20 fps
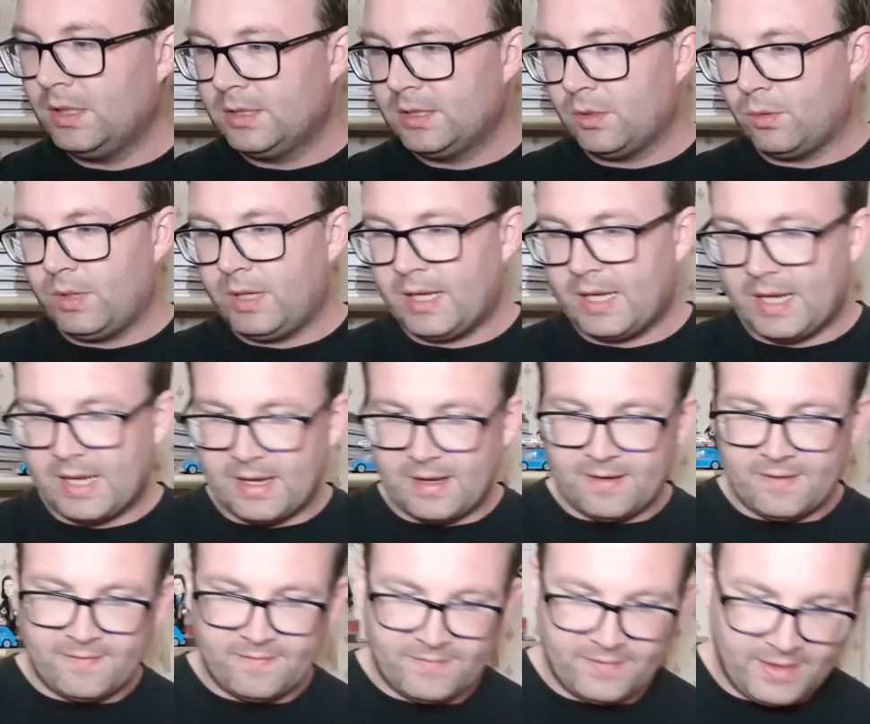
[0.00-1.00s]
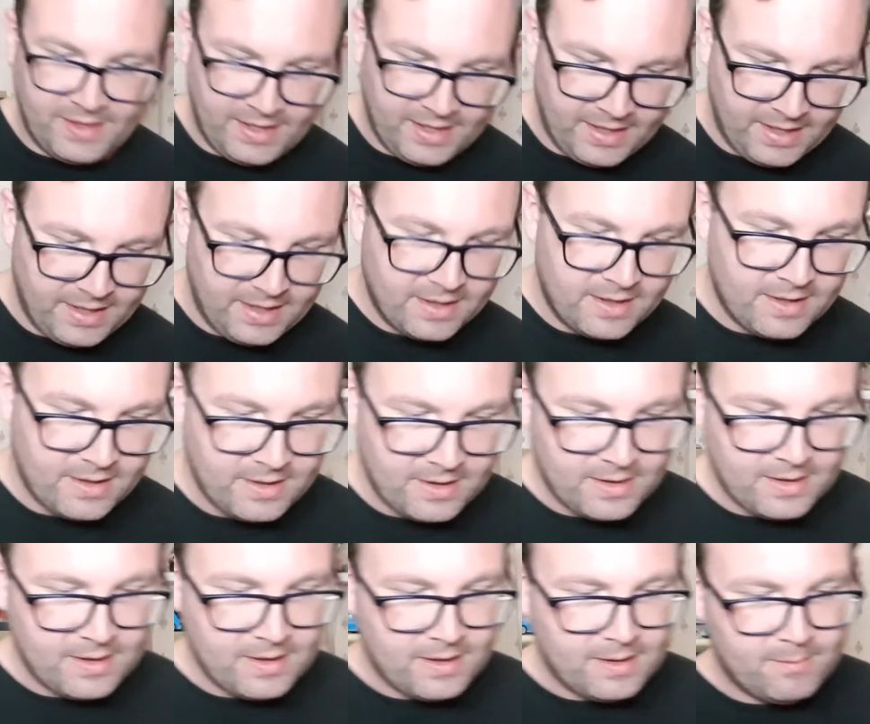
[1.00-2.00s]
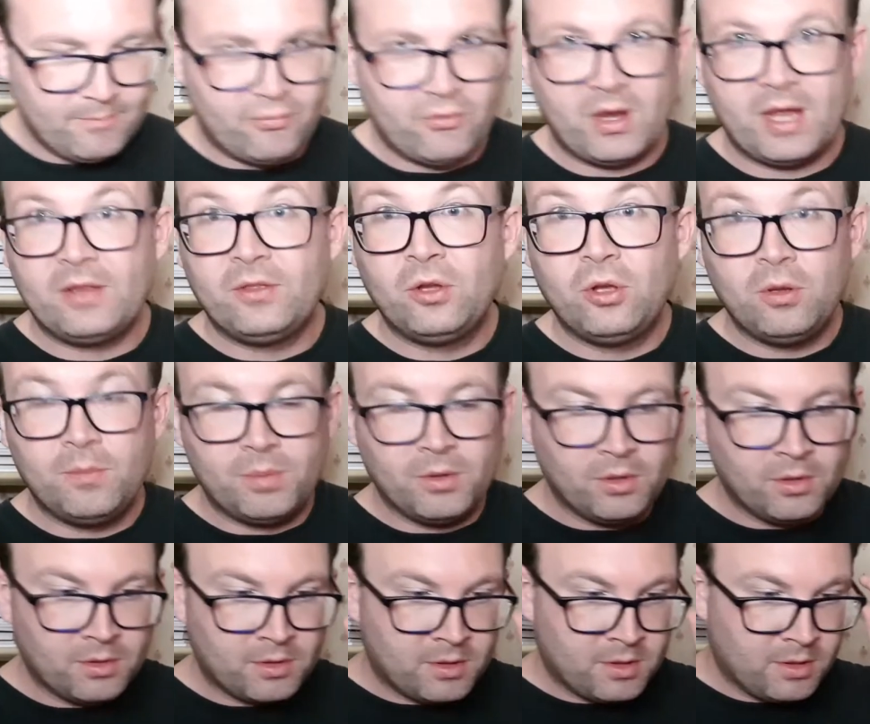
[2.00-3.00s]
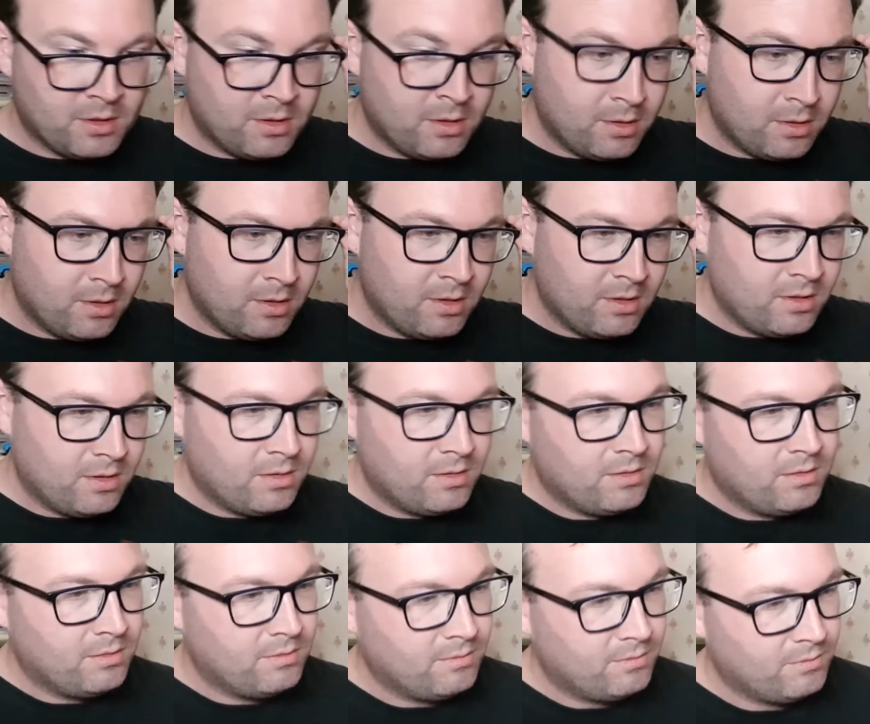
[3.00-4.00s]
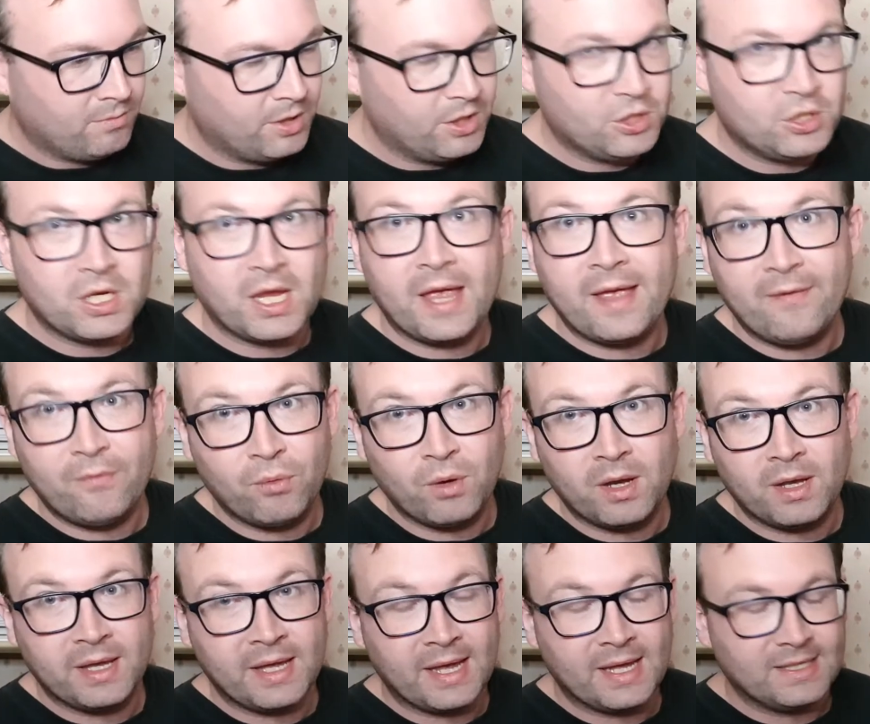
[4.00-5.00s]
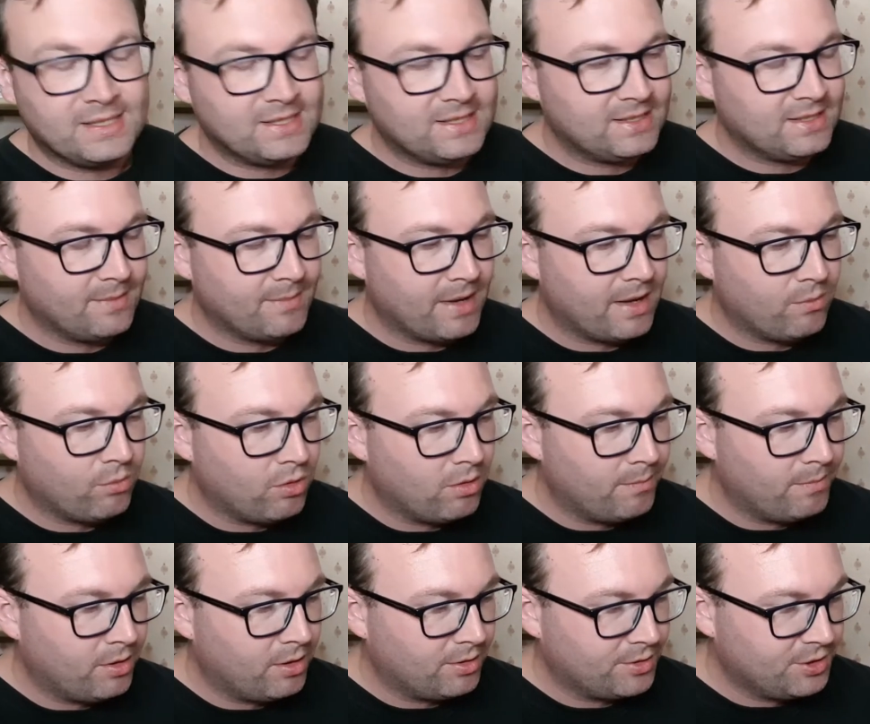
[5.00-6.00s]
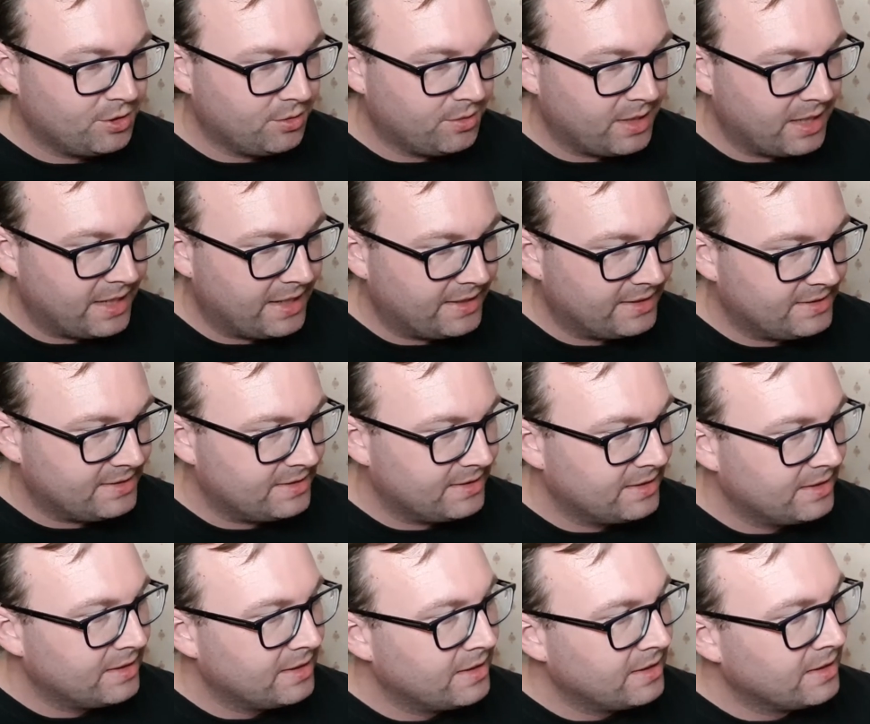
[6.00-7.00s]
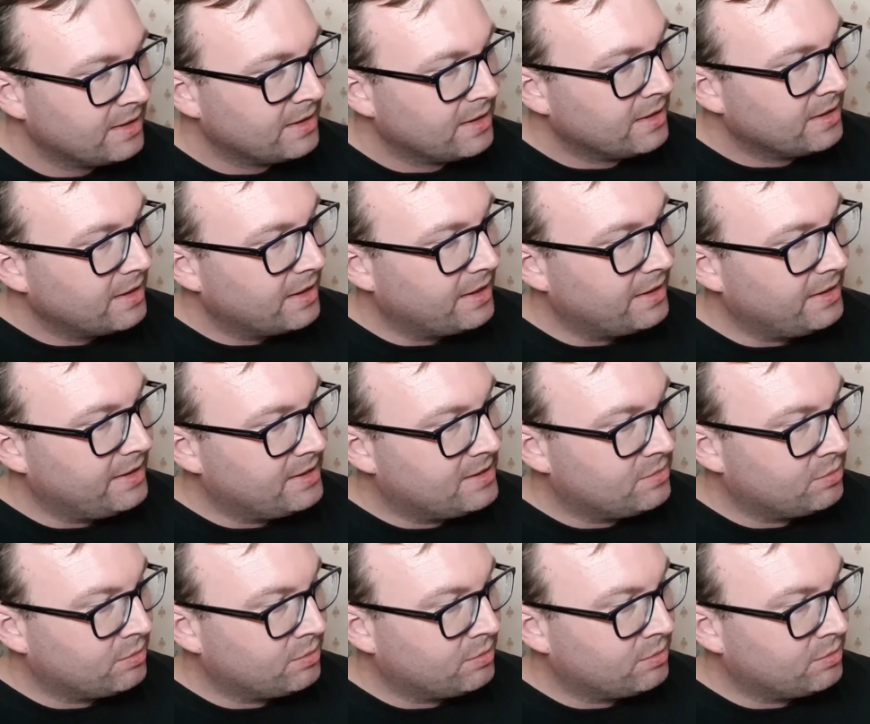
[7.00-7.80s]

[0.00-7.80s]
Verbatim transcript: So we have the brand new book which everyone gets no matter what box you get. And this